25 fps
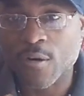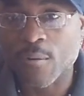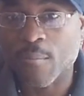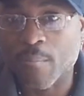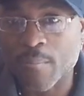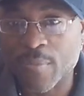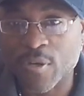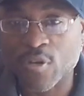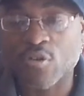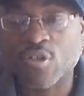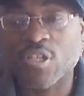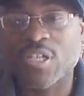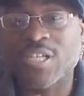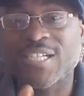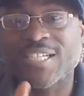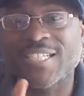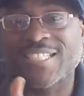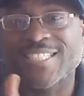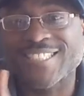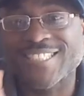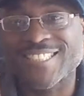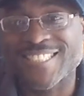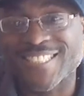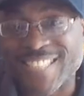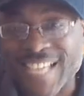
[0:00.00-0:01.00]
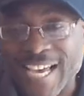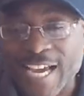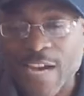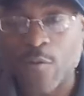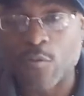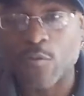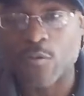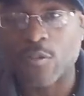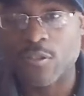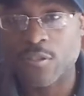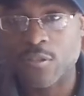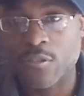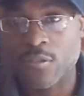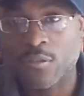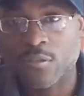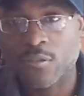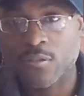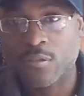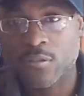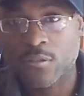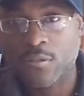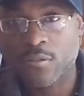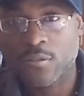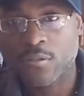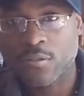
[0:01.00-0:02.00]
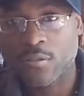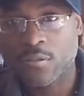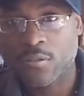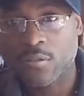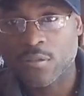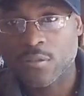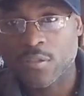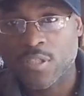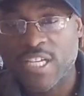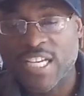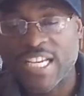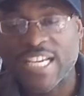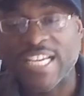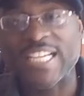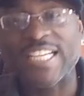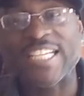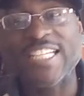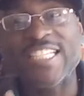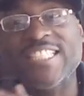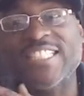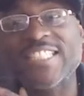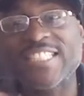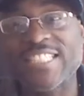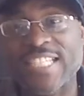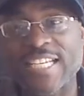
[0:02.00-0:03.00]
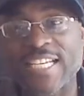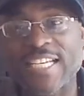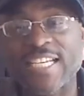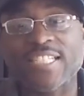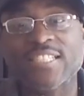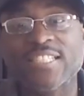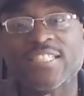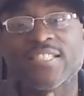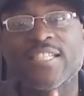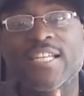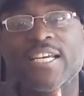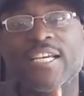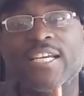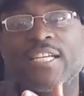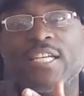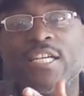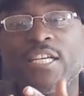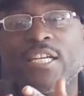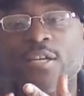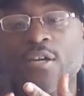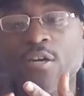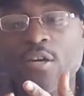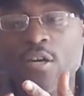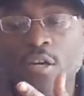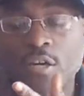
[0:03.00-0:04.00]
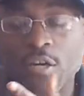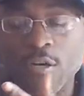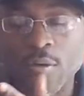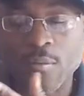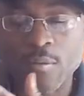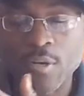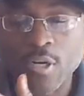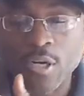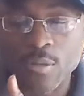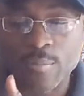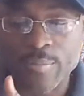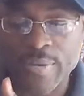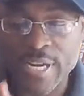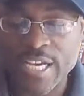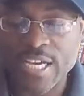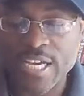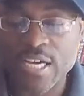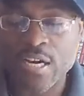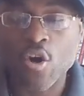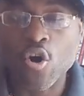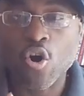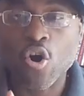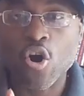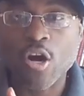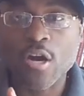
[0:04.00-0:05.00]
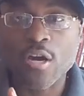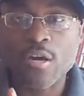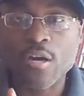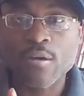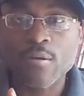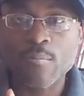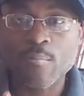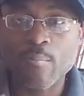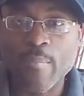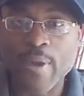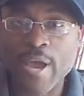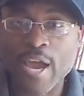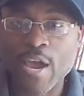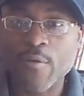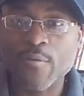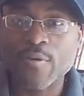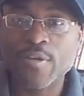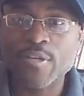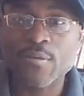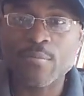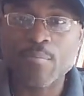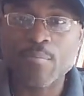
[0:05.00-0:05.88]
Milcah, and Sarah. And he says that Nahor married